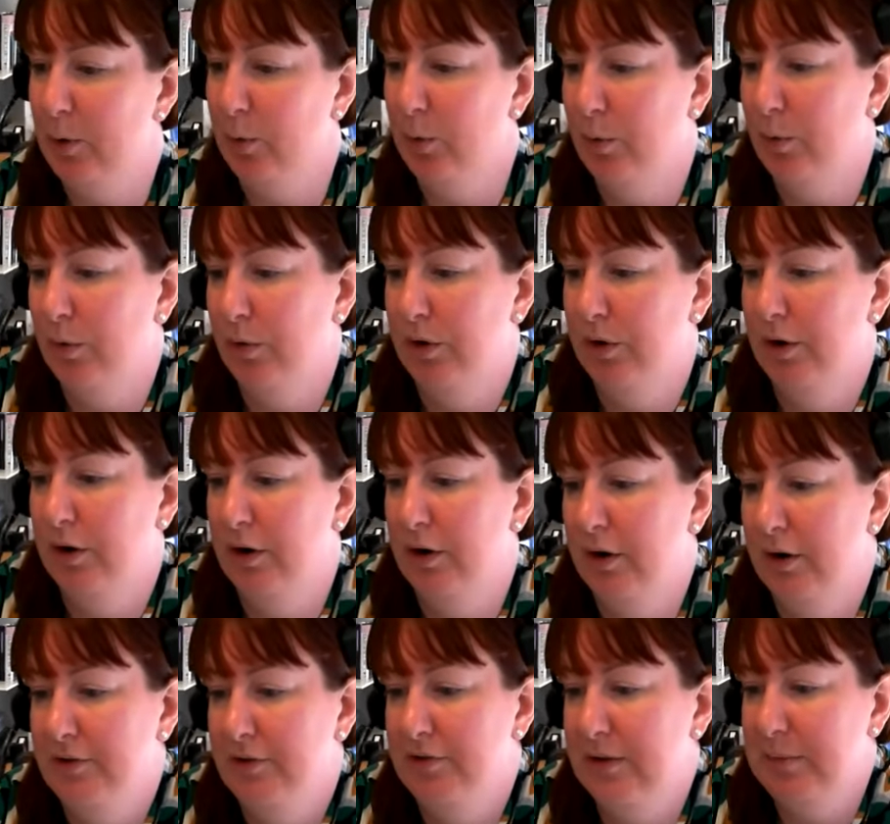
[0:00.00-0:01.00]

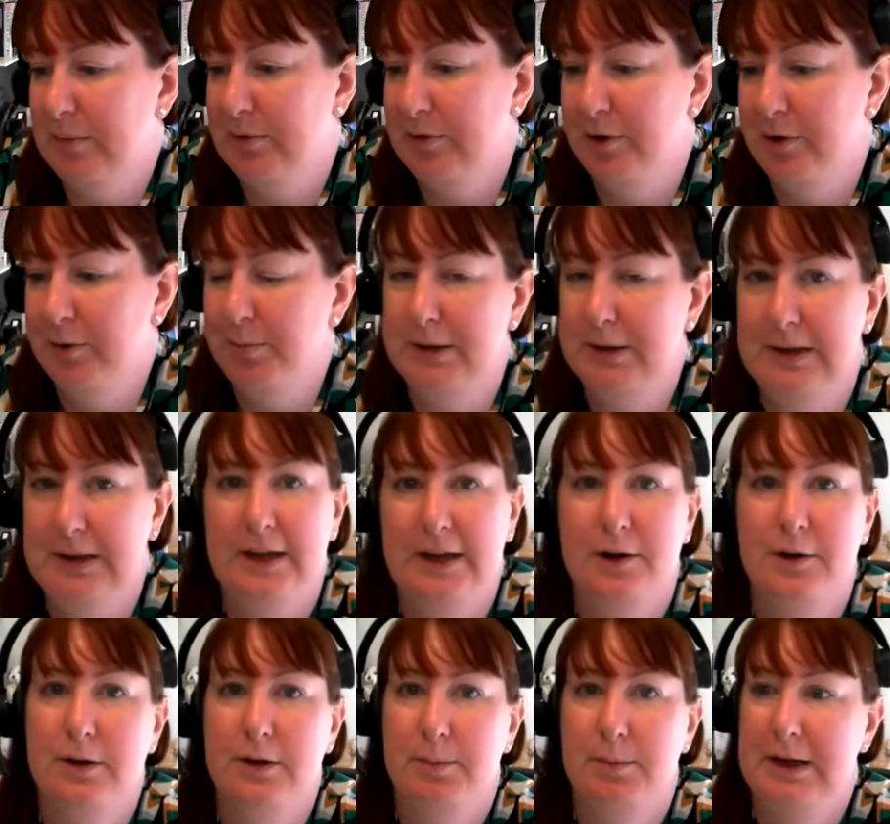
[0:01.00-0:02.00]
or some sort of
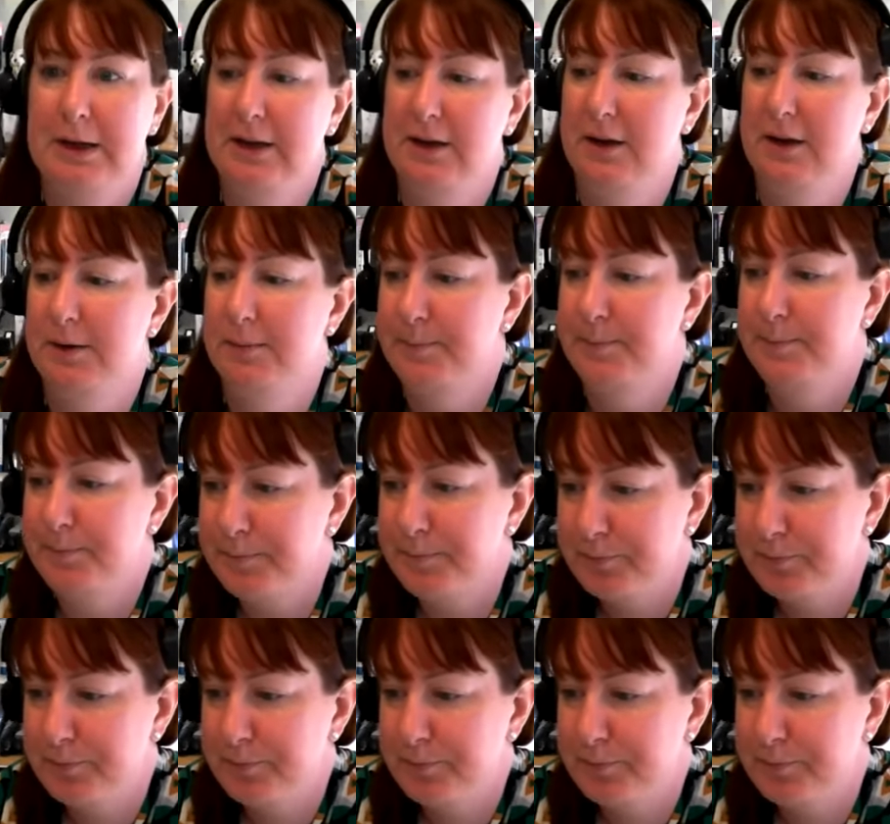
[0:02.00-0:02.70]
political opinion,